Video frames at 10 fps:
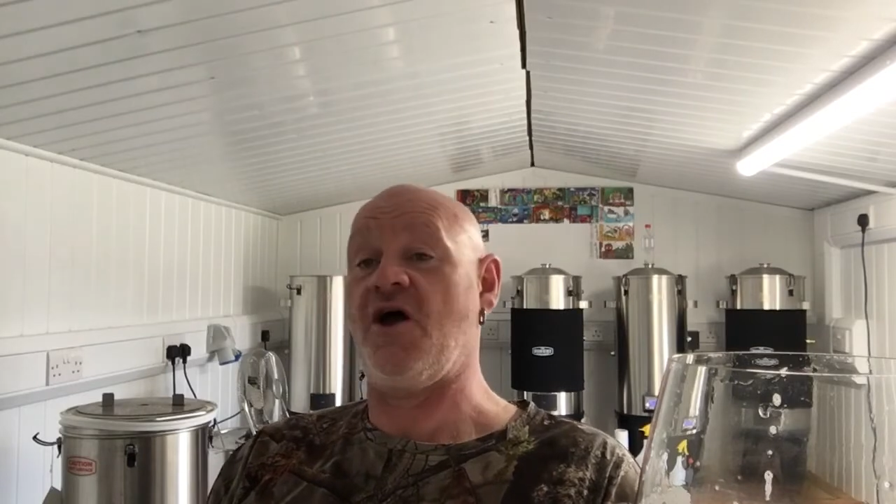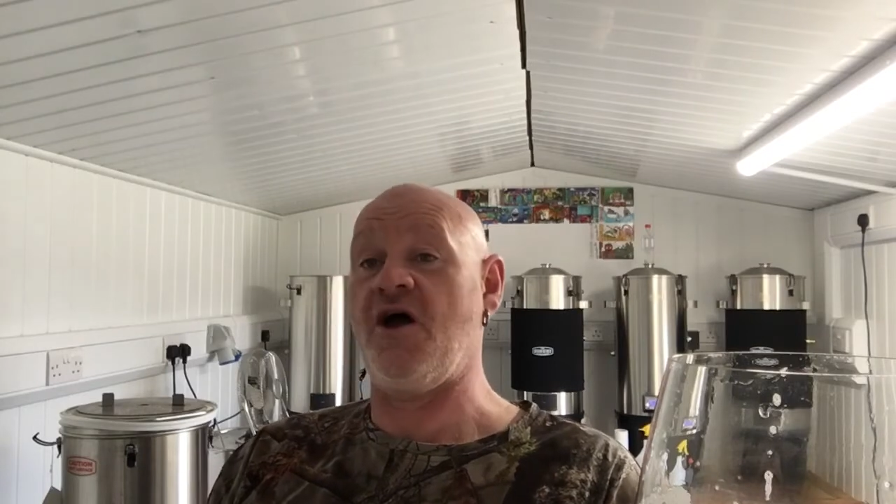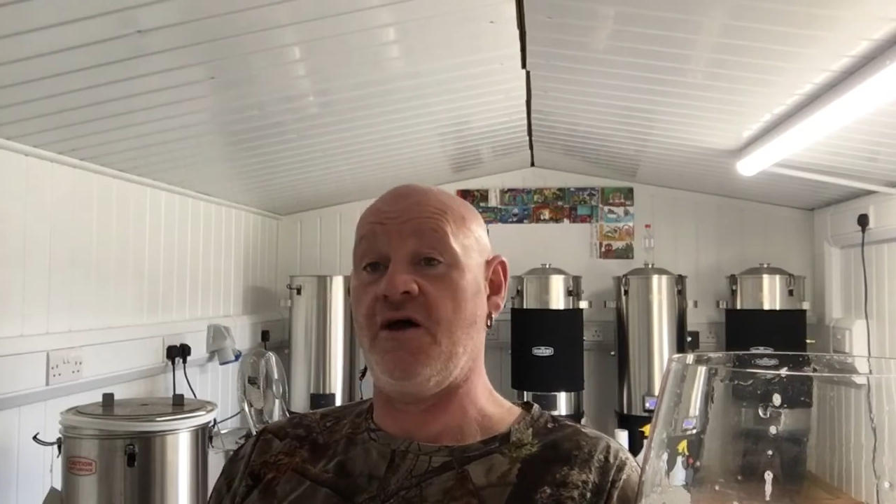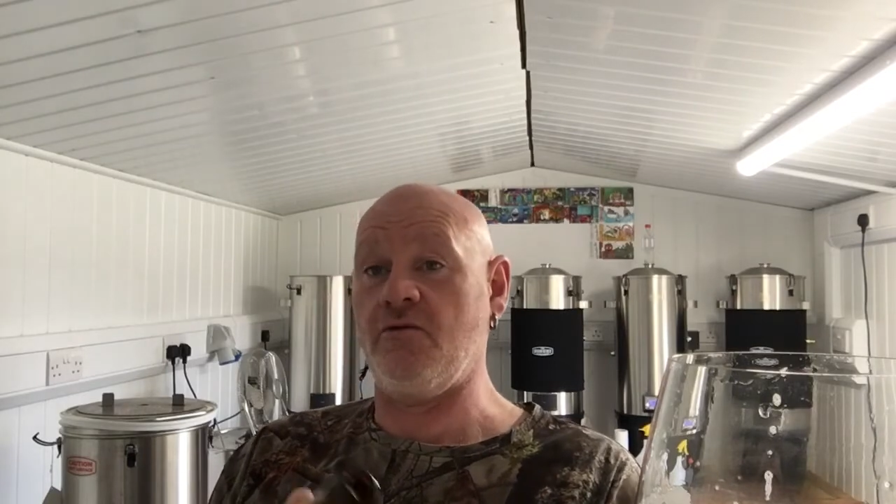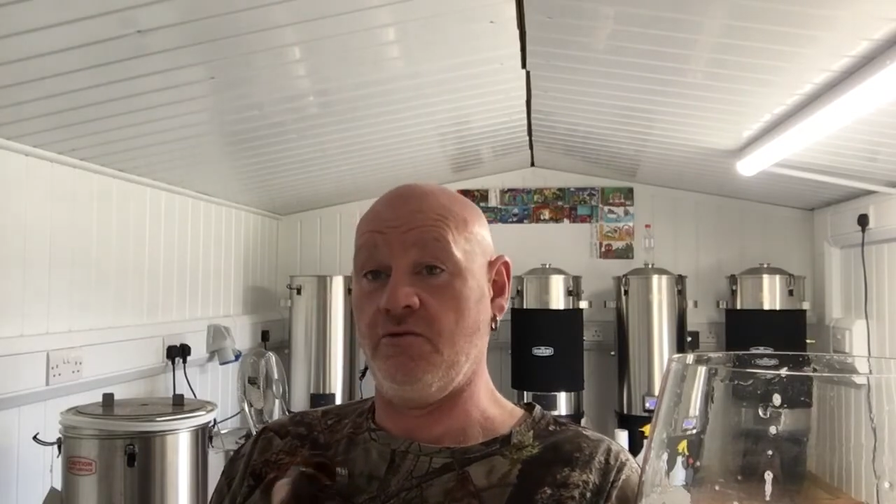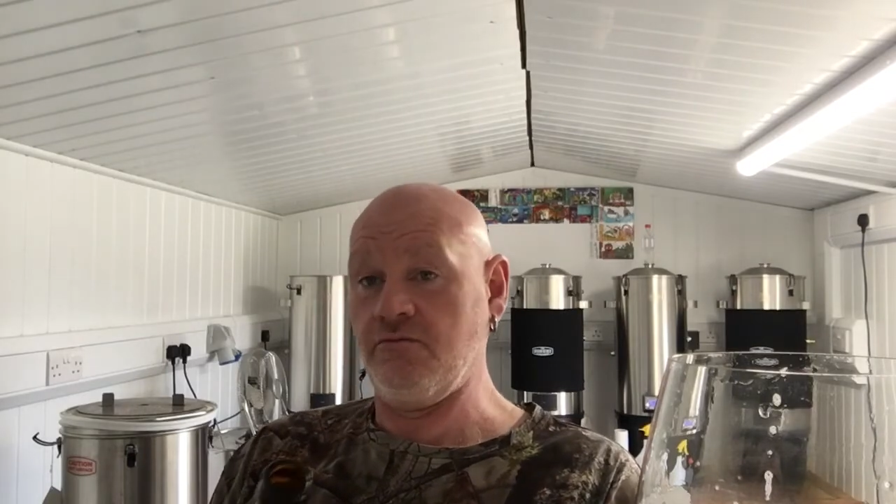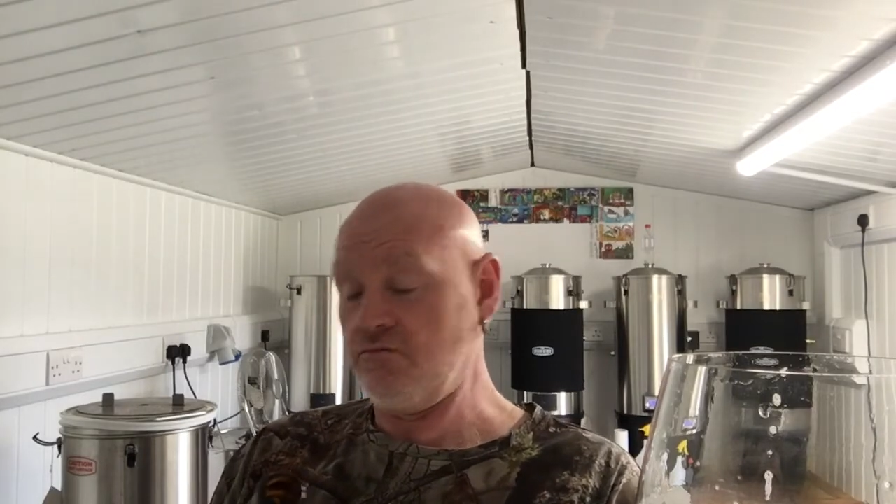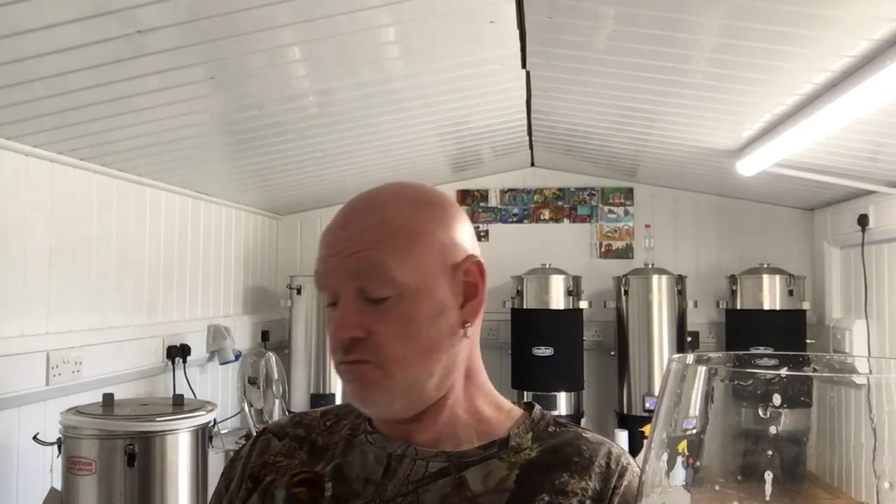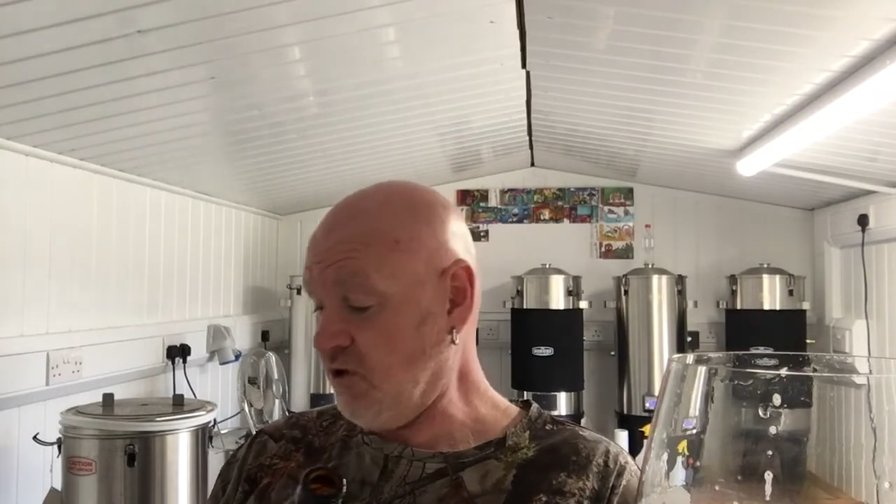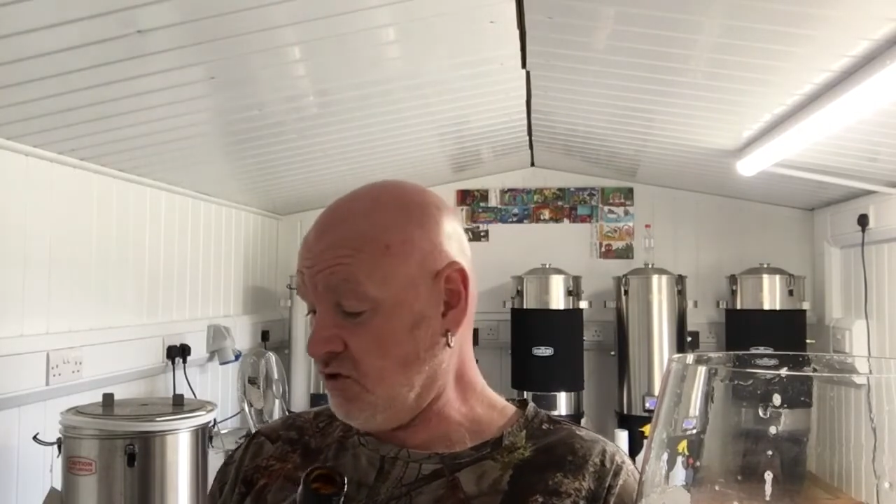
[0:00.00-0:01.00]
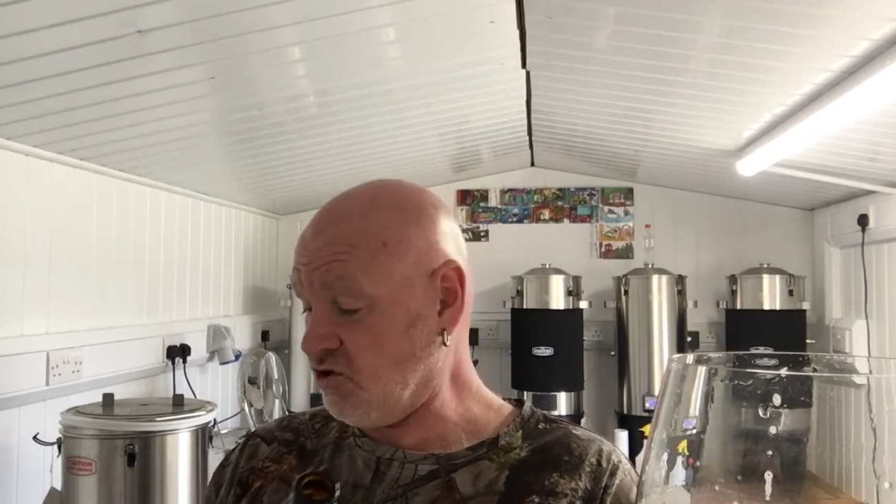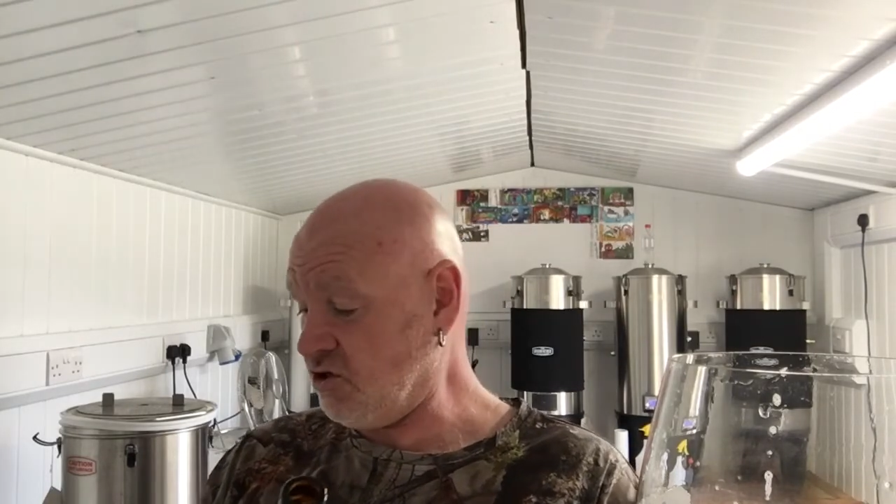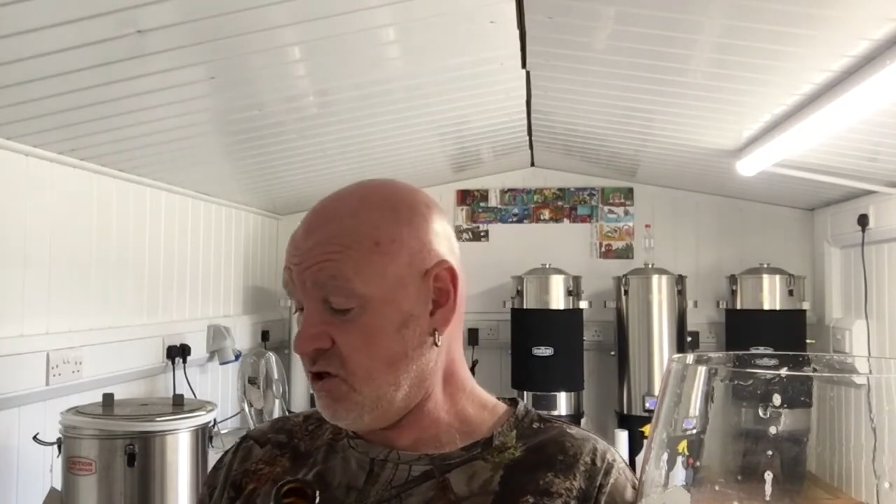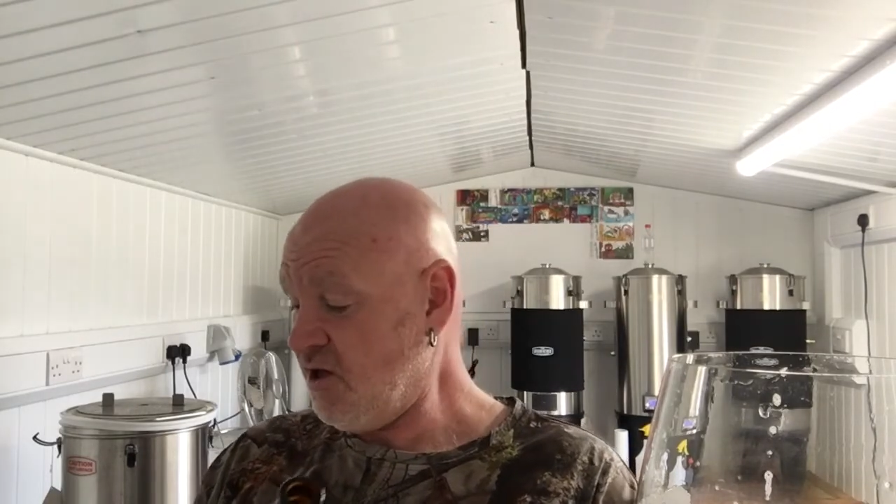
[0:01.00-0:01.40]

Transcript: ale yeast.